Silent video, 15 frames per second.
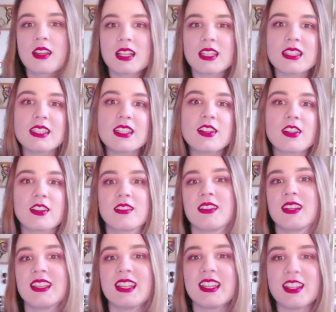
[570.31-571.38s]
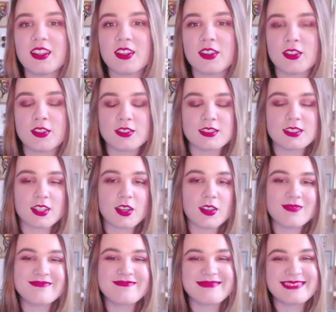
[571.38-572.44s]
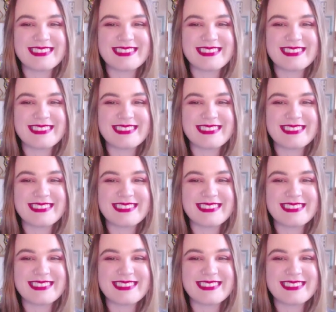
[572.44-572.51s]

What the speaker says: clear and heal, so